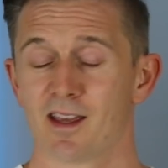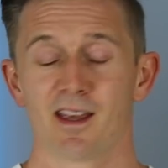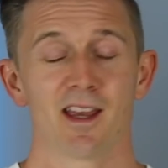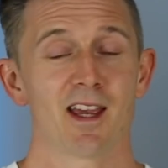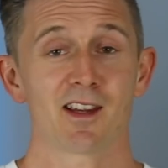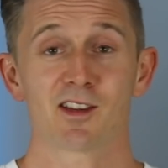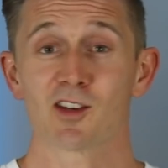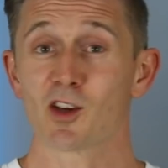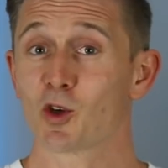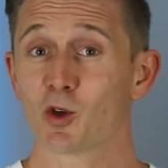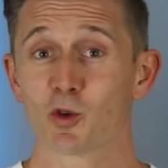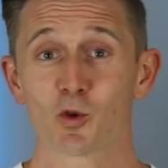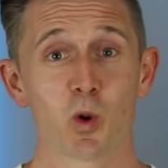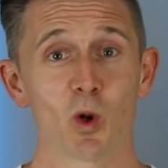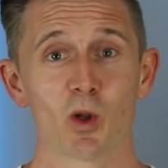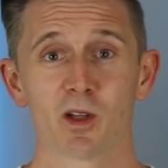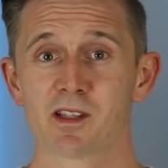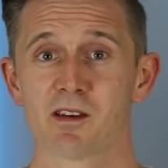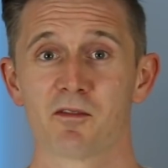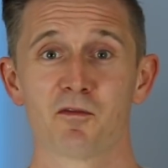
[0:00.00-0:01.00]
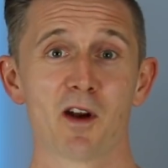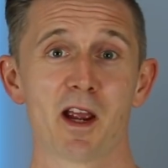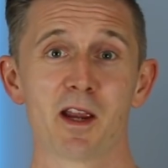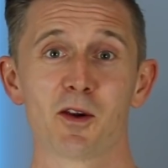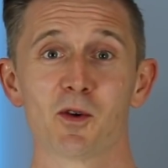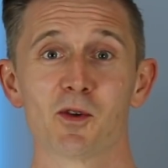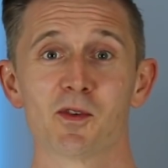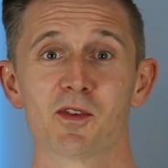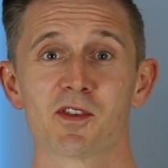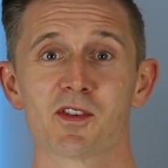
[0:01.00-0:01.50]
It's a good quality
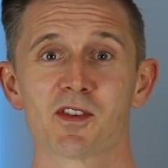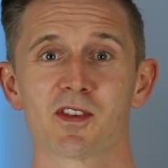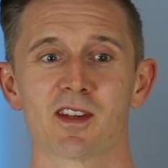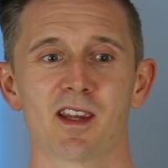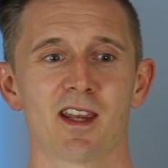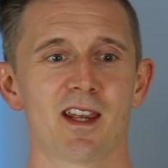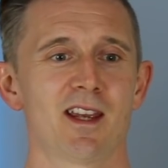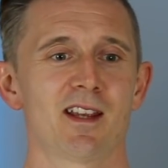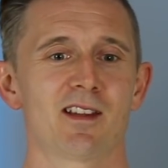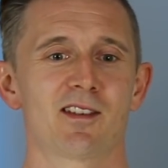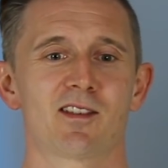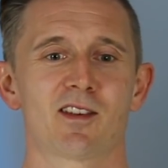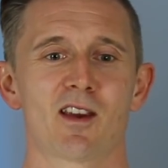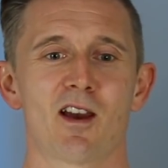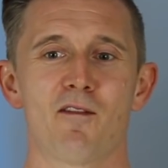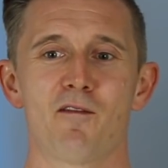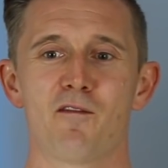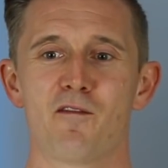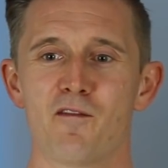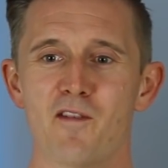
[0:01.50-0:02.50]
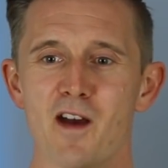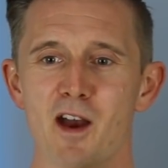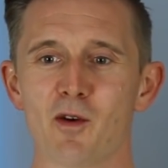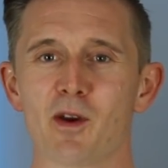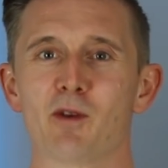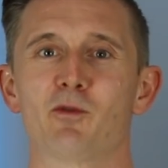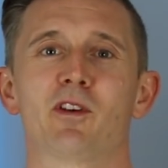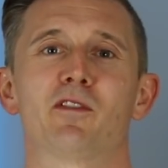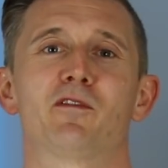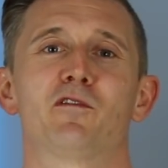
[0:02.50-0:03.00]
fragrance. It's a
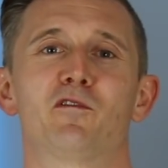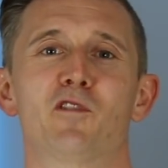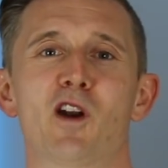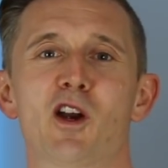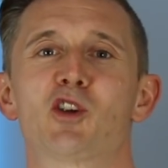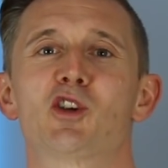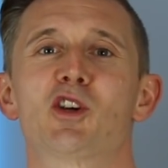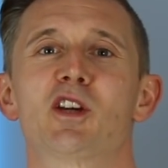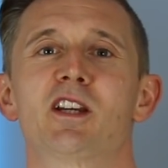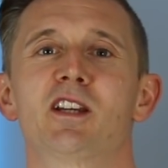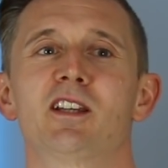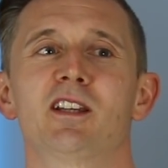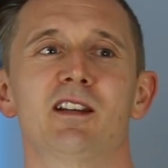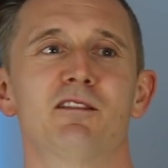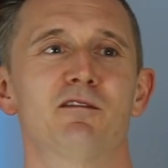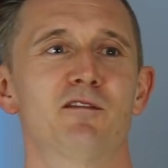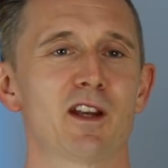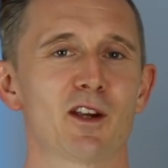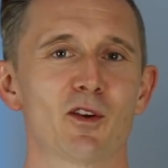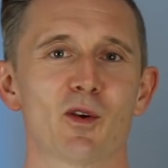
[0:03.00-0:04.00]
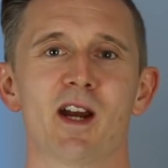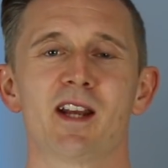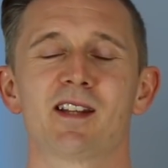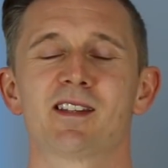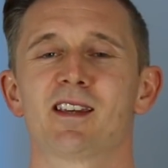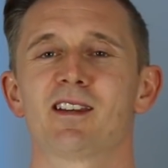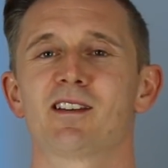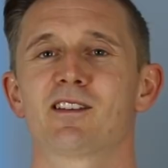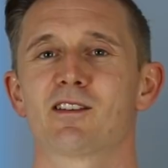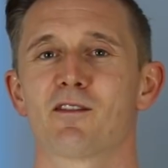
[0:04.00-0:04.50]
very refreshing,
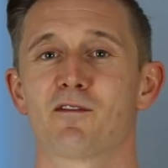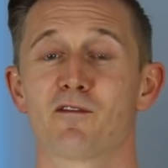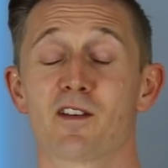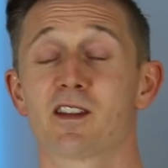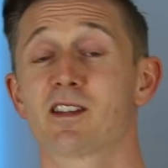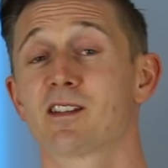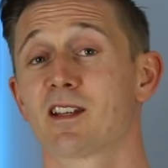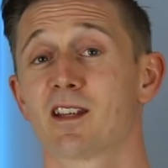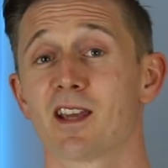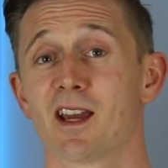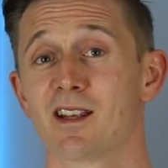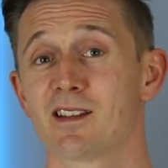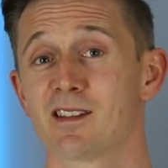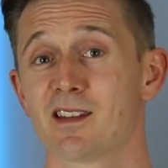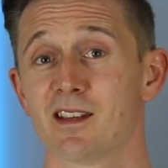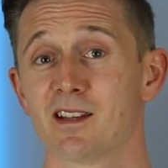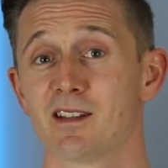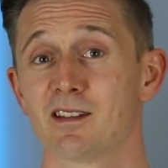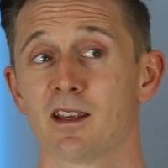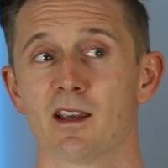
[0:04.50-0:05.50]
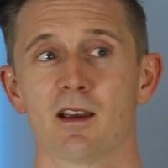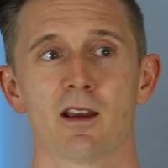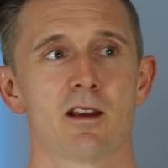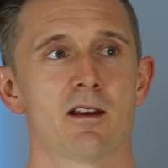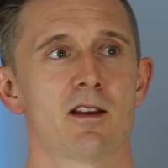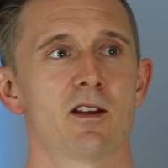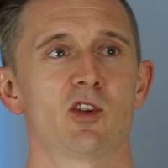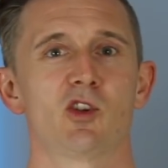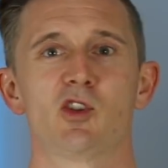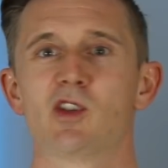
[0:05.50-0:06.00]
invigorating, sophisticated,
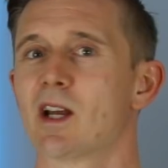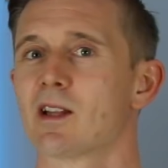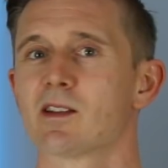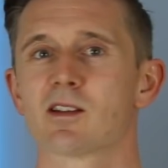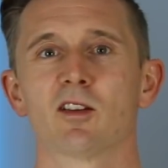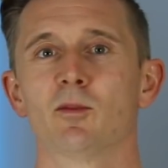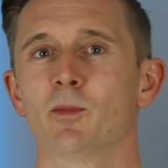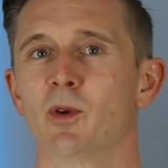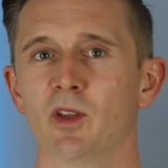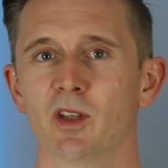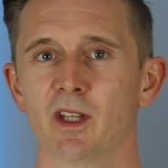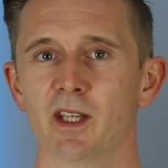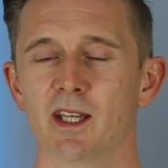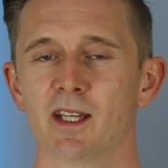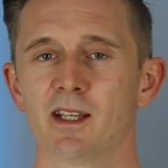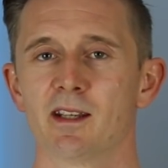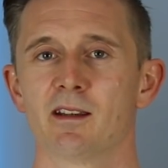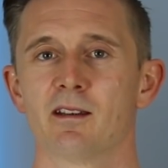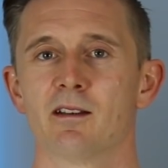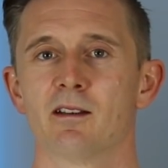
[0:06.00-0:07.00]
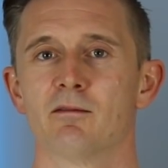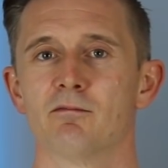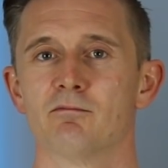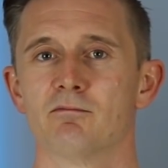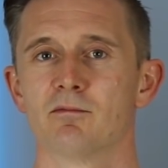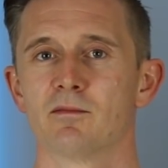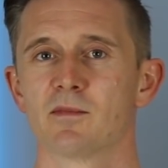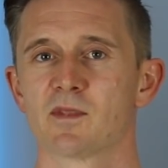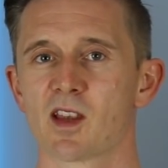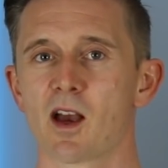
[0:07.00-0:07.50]
gentlemanly
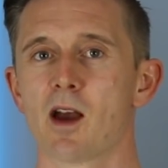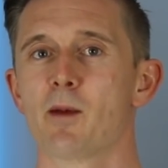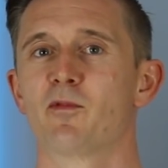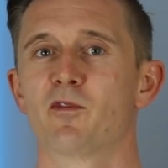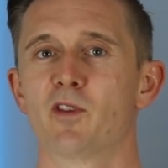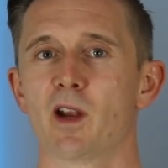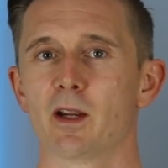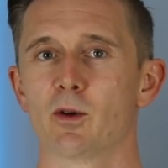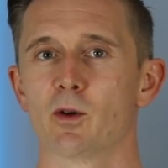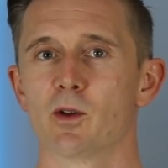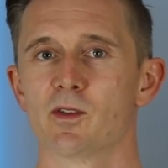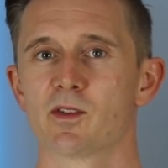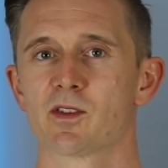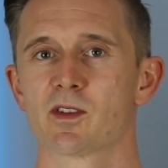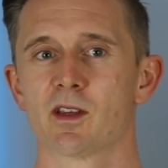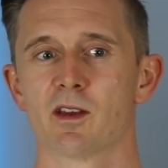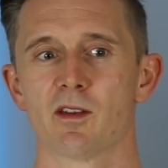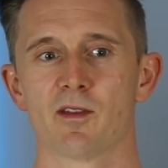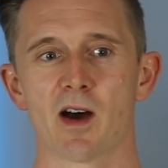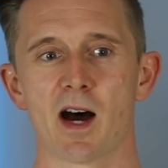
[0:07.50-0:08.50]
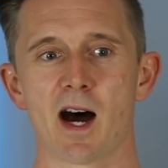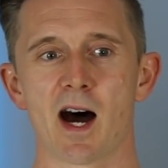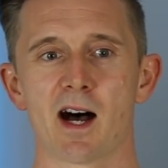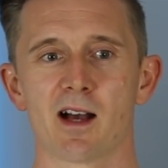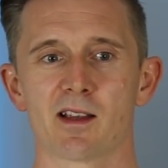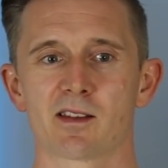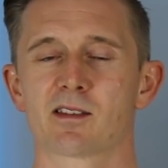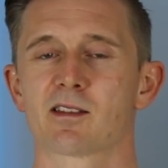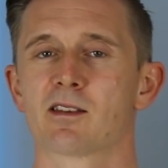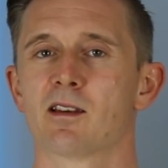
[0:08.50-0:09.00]
type fragrance that
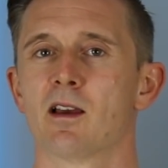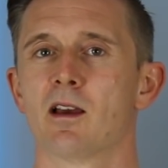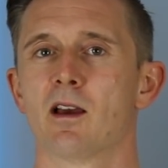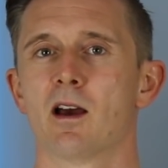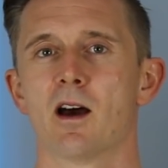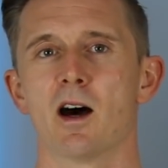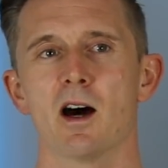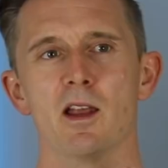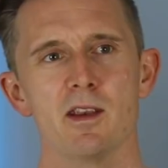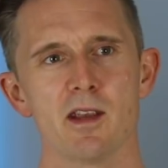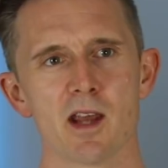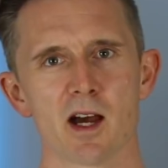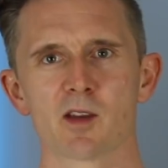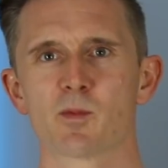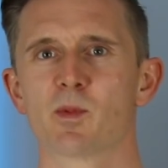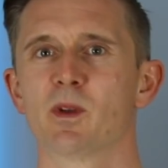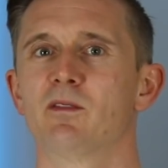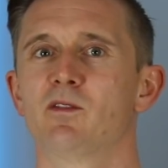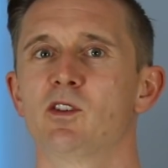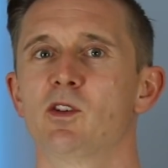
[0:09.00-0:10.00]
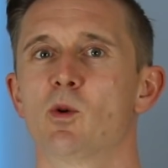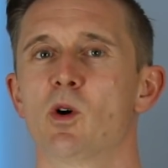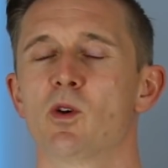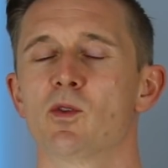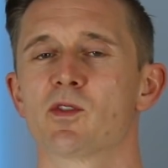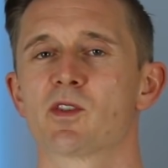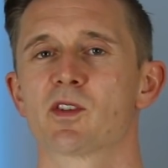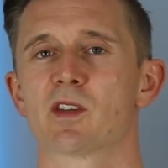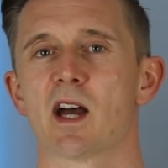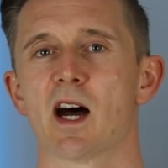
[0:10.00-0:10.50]
has a nice bit of
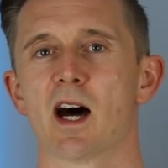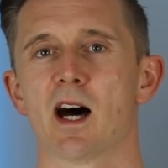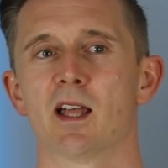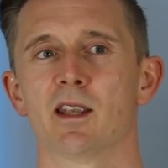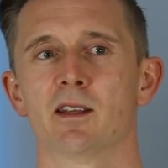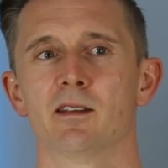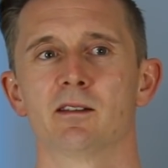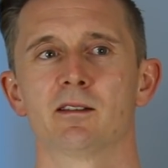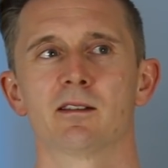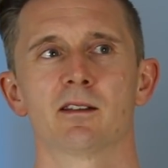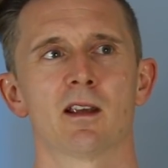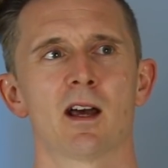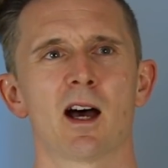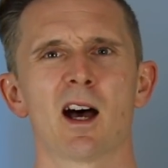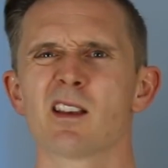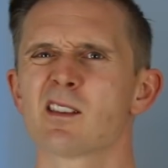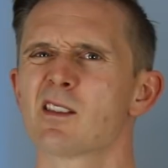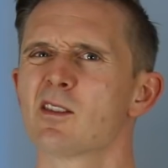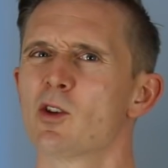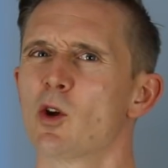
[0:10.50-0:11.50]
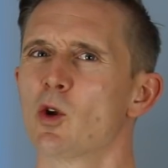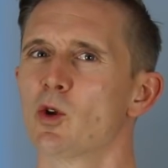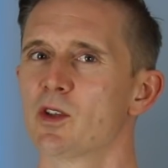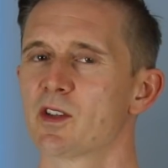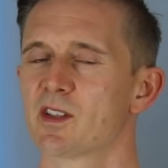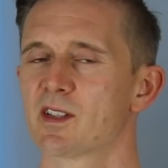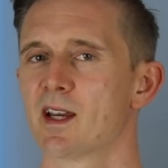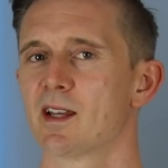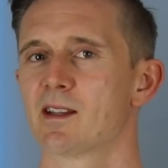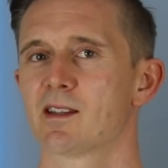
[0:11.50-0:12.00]
nuance and has an
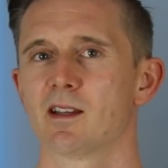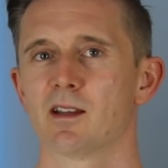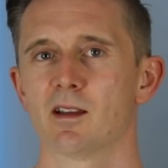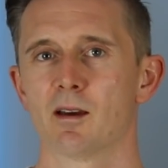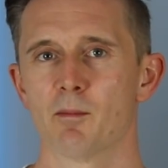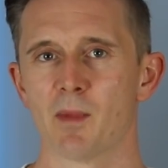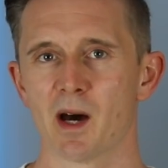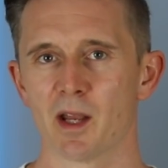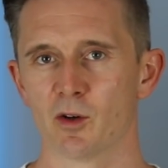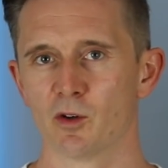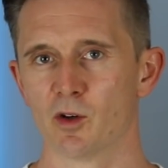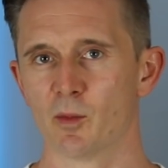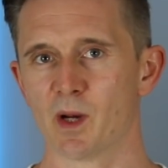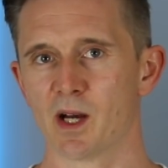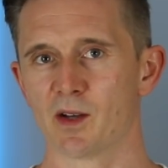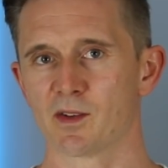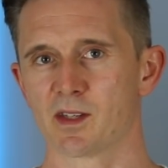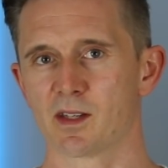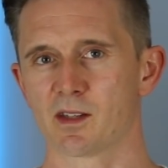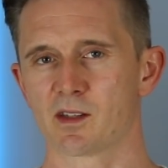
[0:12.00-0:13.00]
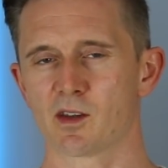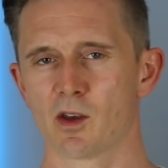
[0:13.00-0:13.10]
understated manner about it.